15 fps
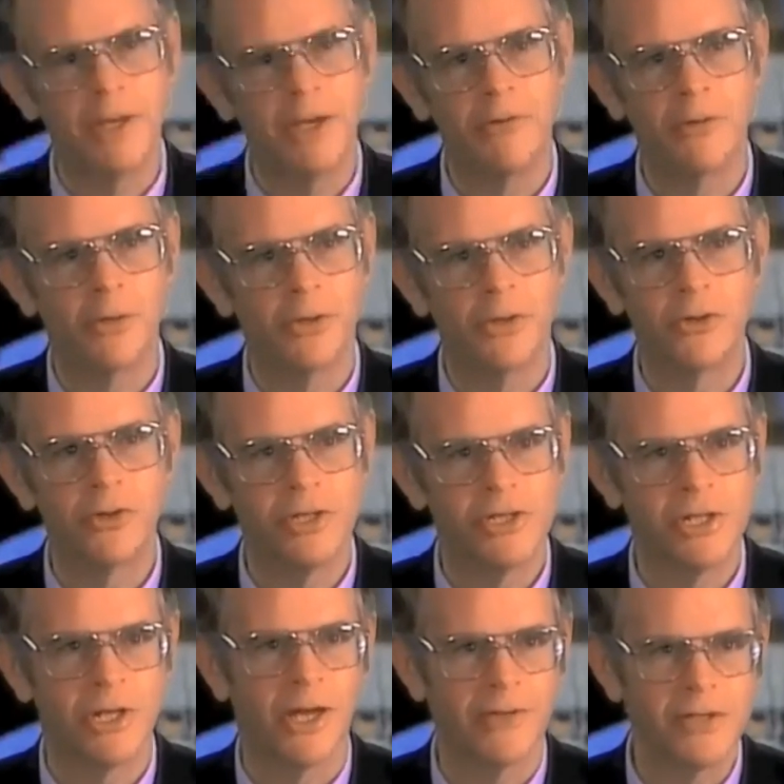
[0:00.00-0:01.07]
be able to increase
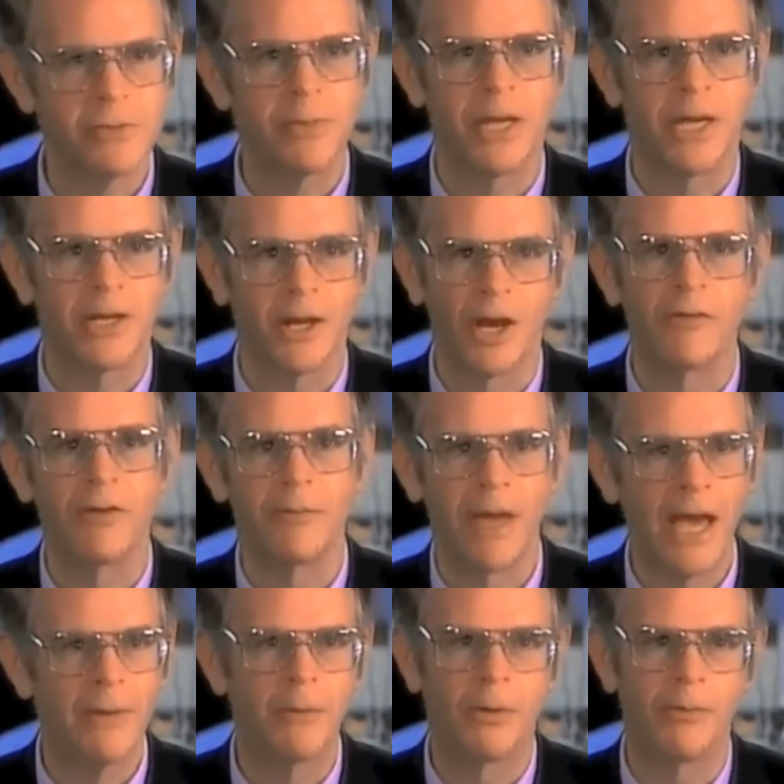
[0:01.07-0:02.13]
the lifespan of a
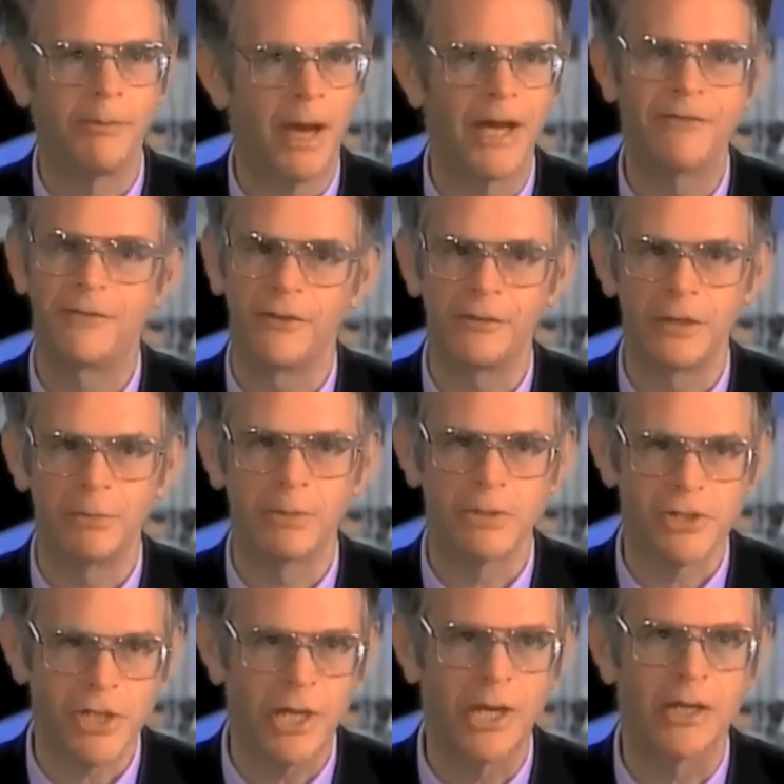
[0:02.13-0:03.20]
mammal by
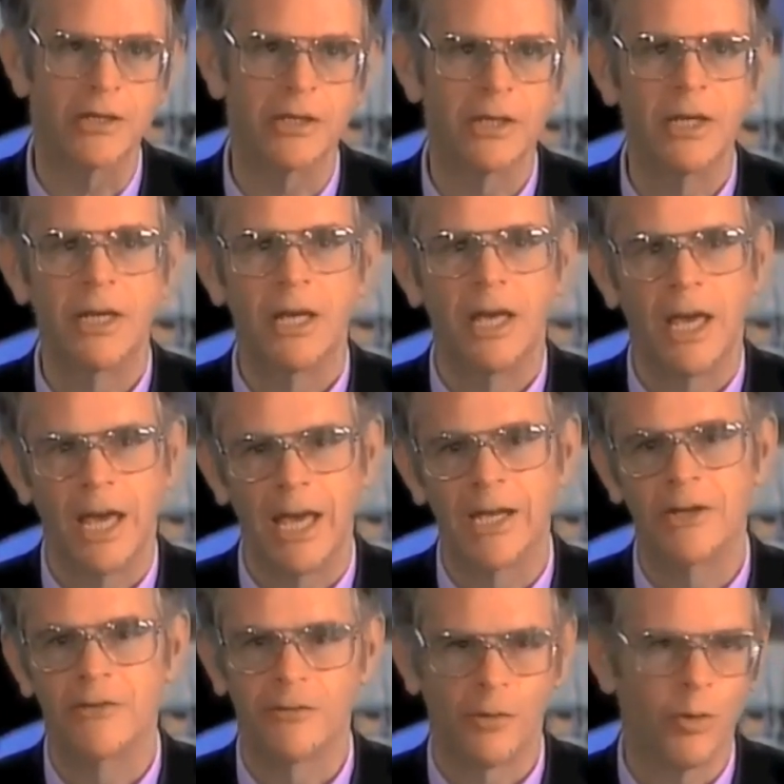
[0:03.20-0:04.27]
50%.
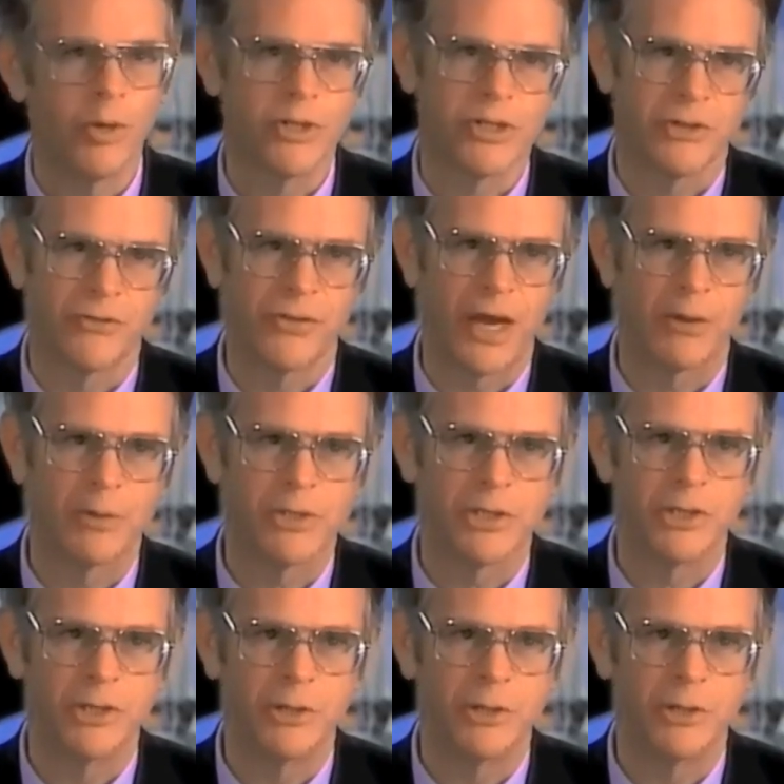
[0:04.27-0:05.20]
And of course, if that was a